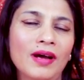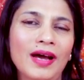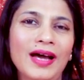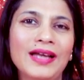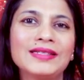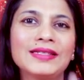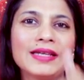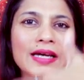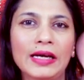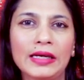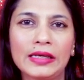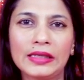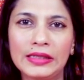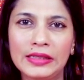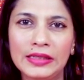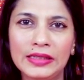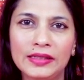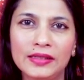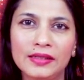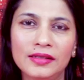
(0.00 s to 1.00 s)
attack
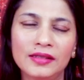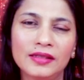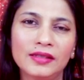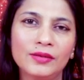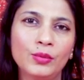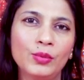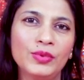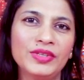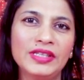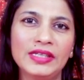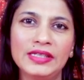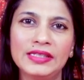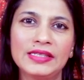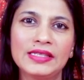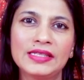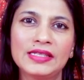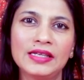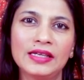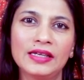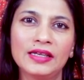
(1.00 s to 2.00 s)
with their
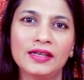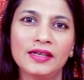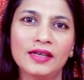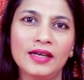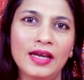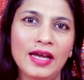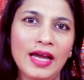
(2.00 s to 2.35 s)
sting.